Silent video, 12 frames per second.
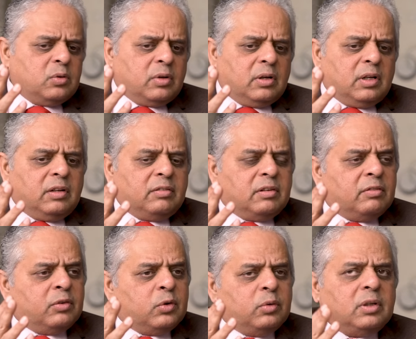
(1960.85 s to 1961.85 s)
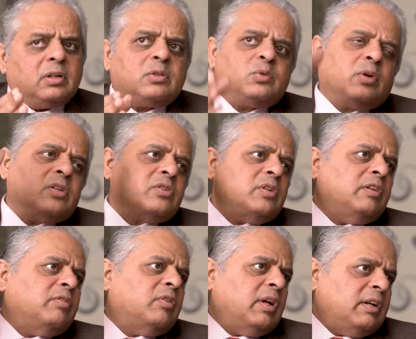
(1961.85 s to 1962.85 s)
you can leave in 2 years, you can stay
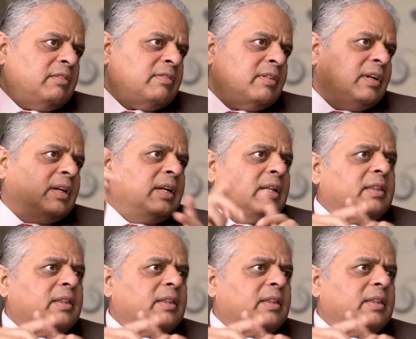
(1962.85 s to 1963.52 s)
for life.